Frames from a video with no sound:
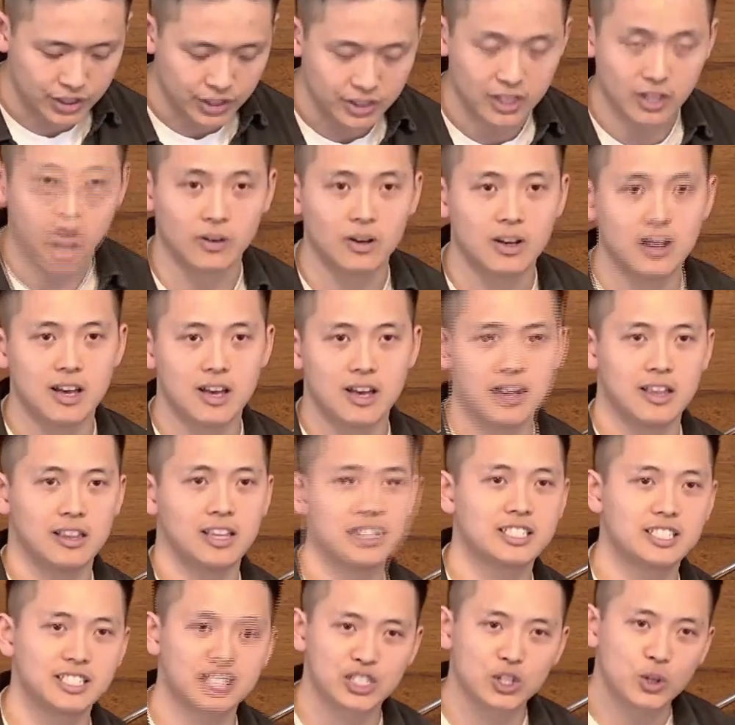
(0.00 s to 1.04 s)
So
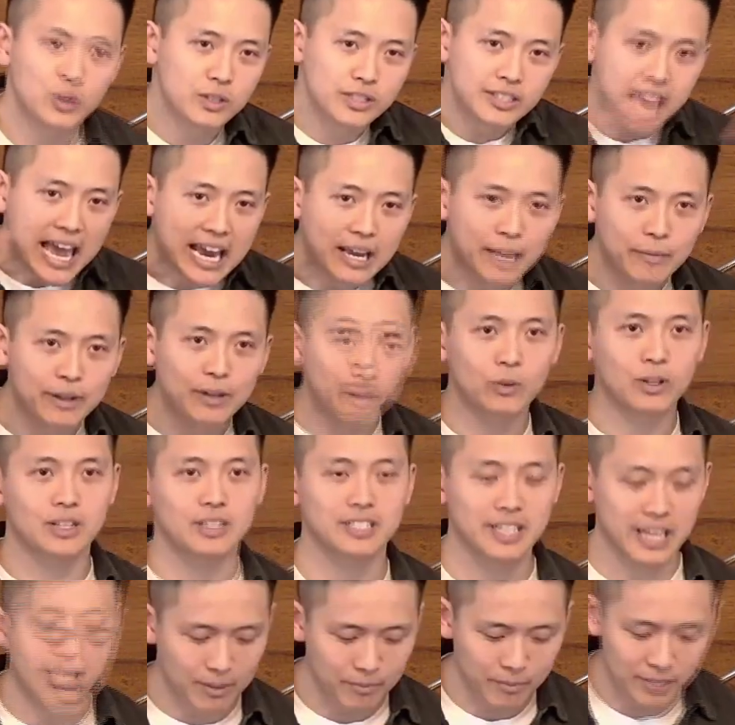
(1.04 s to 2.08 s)
this is a new segment with
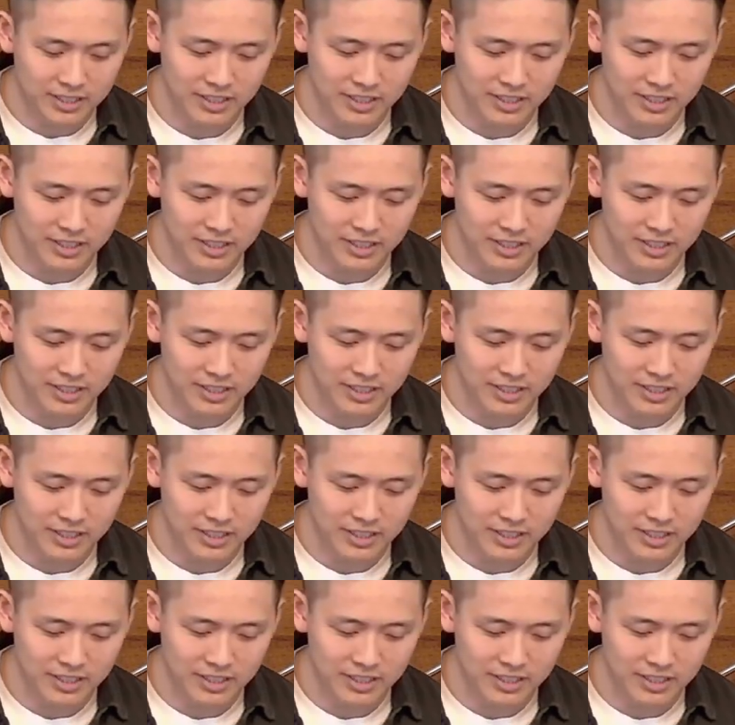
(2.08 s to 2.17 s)
Tim.